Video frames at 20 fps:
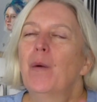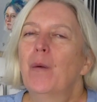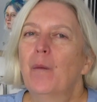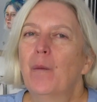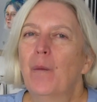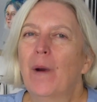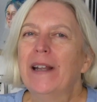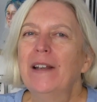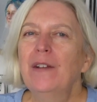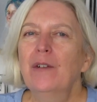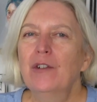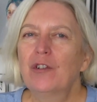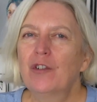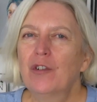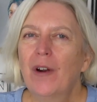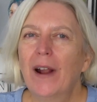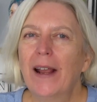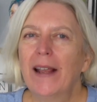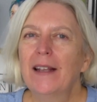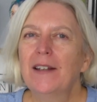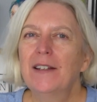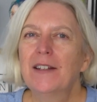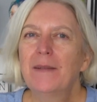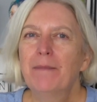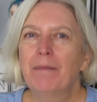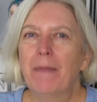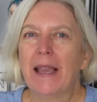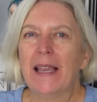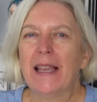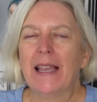When you're trying
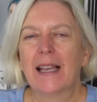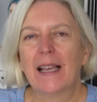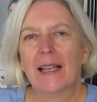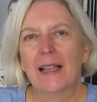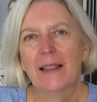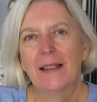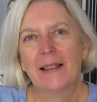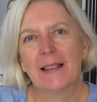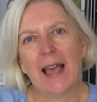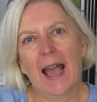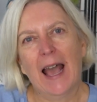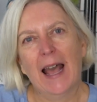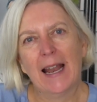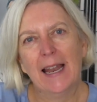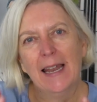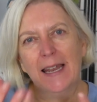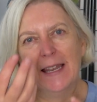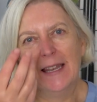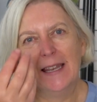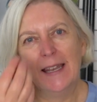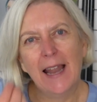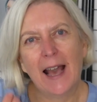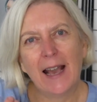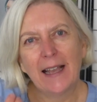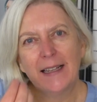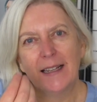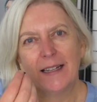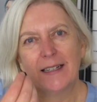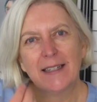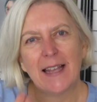to make that
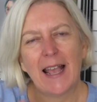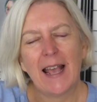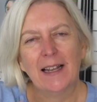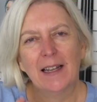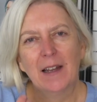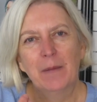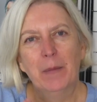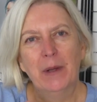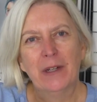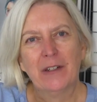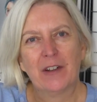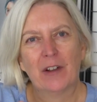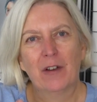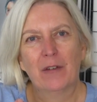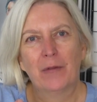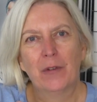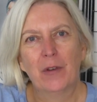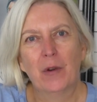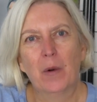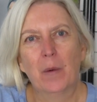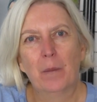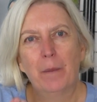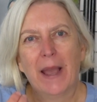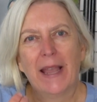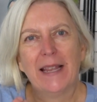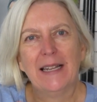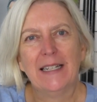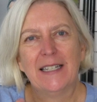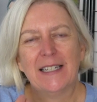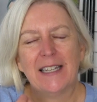light element of your
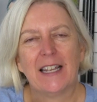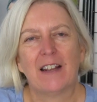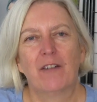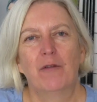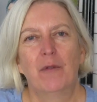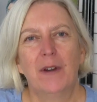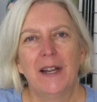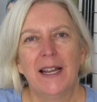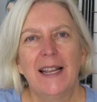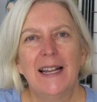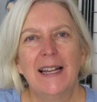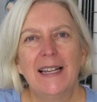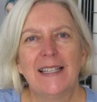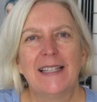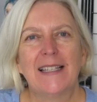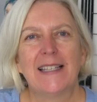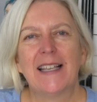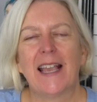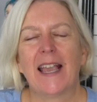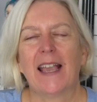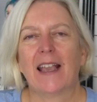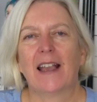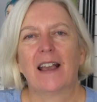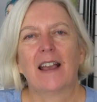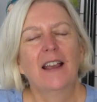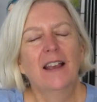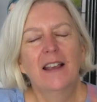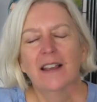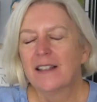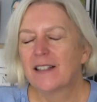painting really
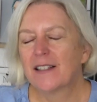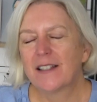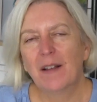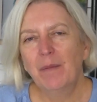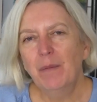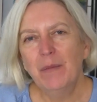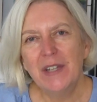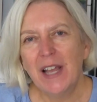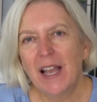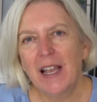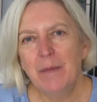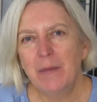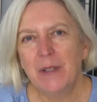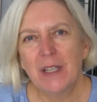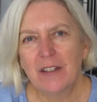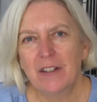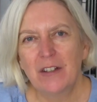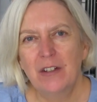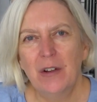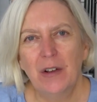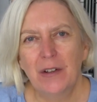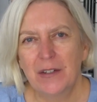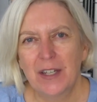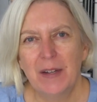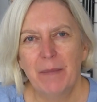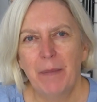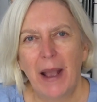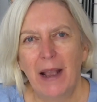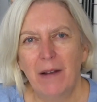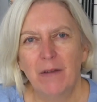sing, sometimes it's not
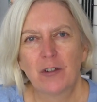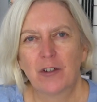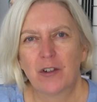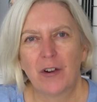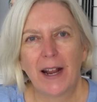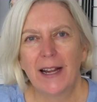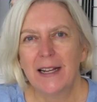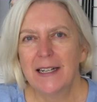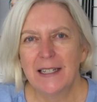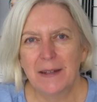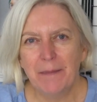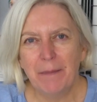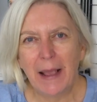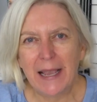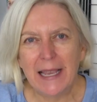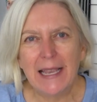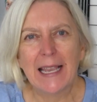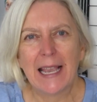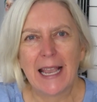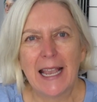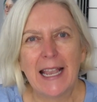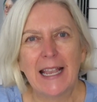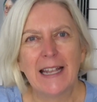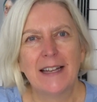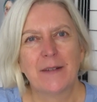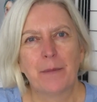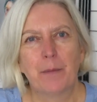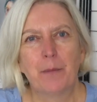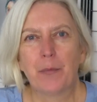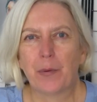about trying to make
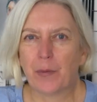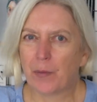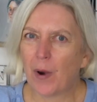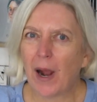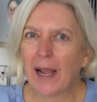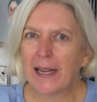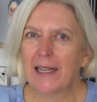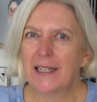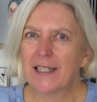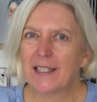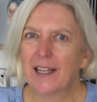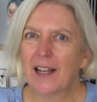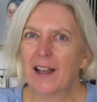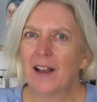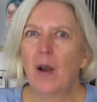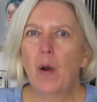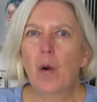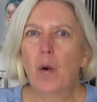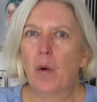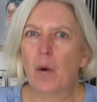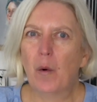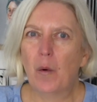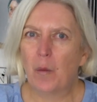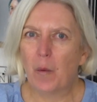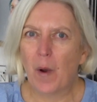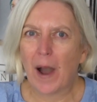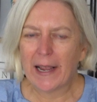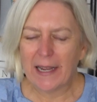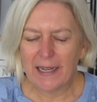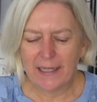it brighter or
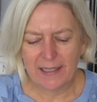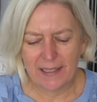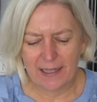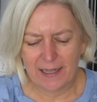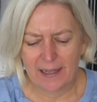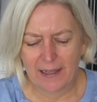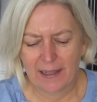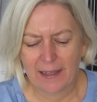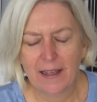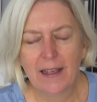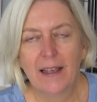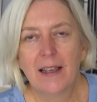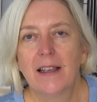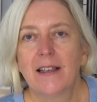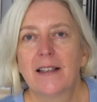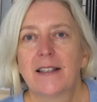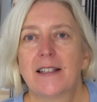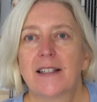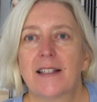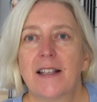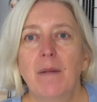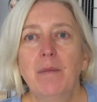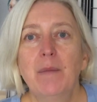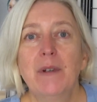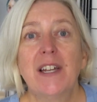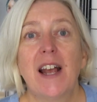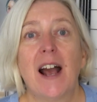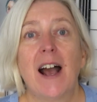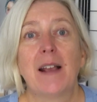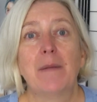whiter.
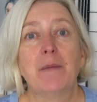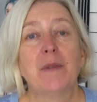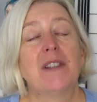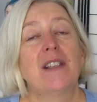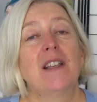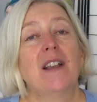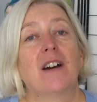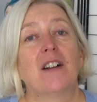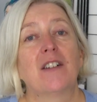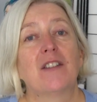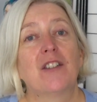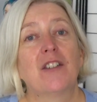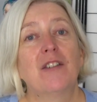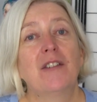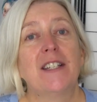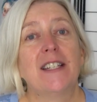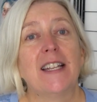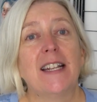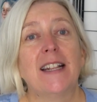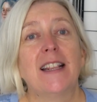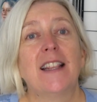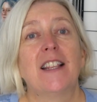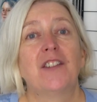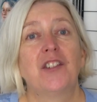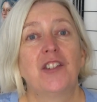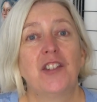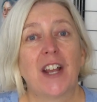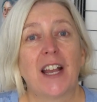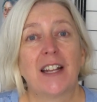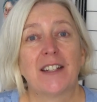Sometimes the answer is in the
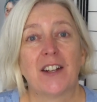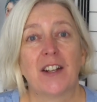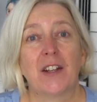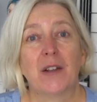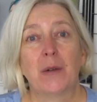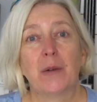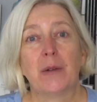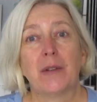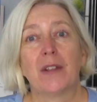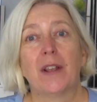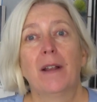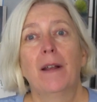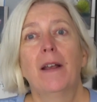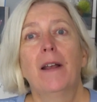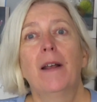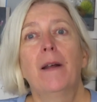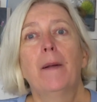shadows.